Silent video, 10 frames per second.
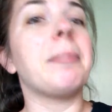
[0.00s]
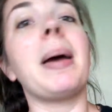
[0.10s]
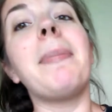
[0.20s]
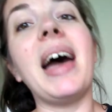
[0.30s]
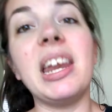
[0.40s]

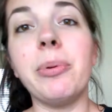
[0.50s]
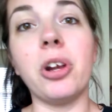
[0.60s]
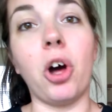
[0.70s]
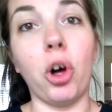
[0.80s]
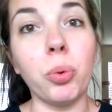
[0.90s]
my body
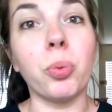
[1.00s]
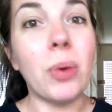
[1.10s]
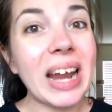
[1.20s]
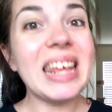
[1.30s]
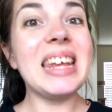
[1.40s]
would
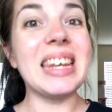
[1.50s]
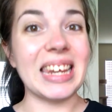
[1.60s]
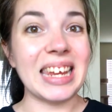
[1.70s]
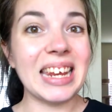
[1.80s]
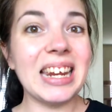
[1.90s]
already
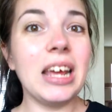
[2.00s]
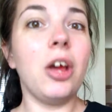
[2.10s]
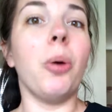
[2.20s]
need